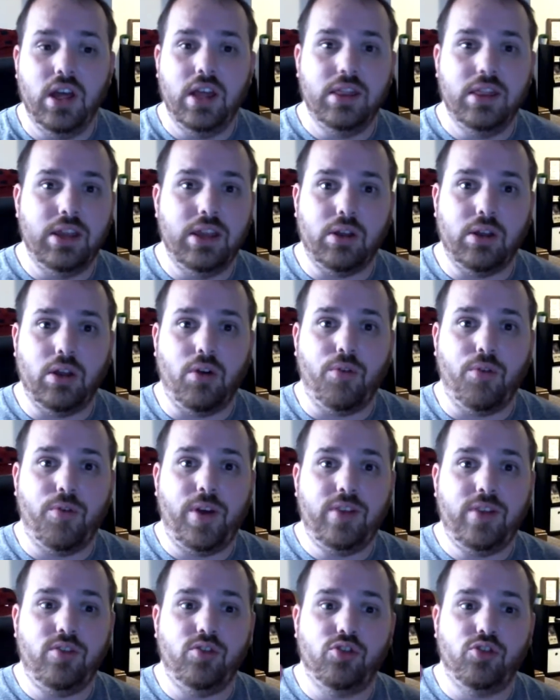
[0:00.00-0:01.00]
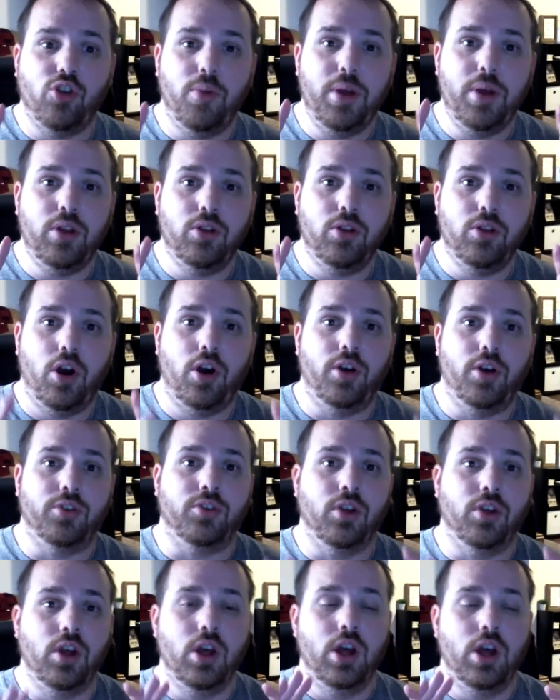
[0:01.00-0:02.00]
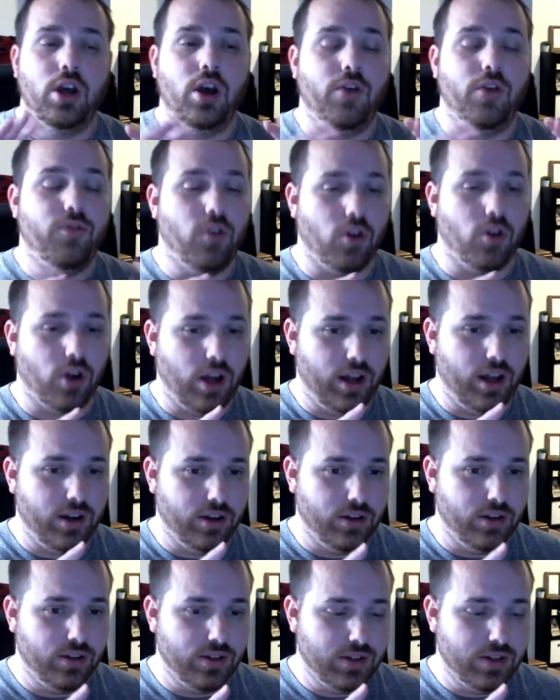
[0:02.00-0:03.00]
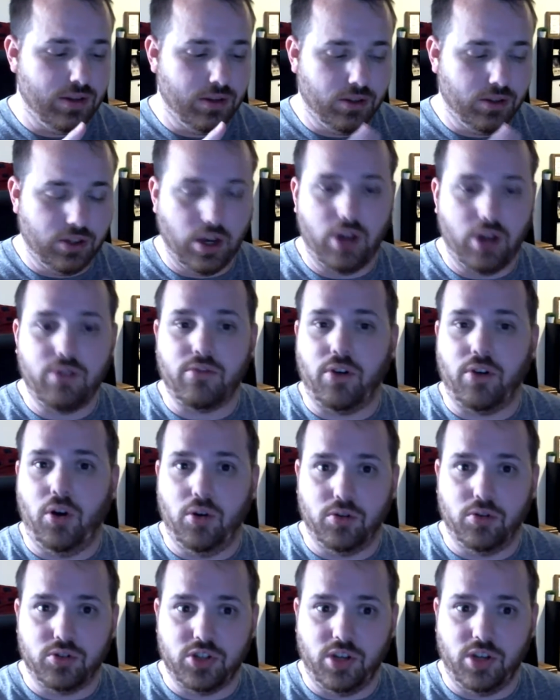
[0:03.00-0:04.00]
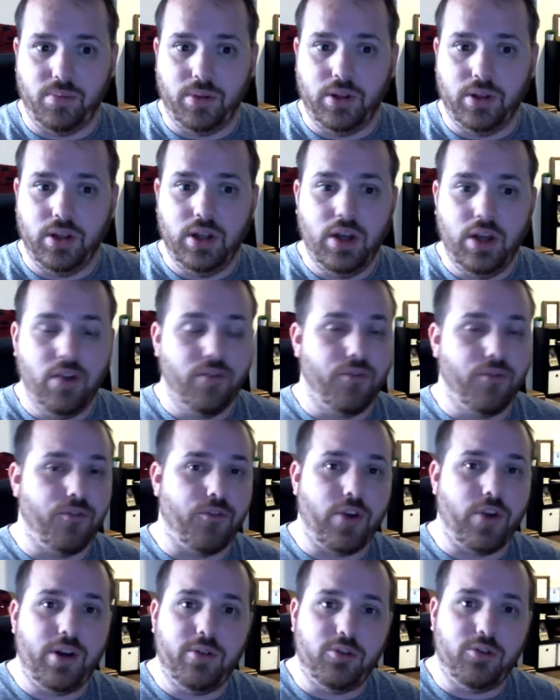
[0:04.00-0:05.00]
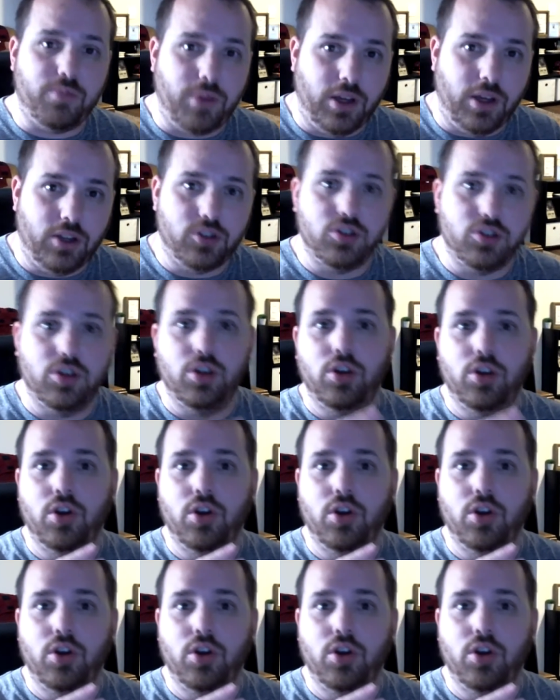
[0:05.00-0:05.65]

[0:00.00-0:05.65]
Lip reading: They're facing so many laws for gun ownership, freedom of speech,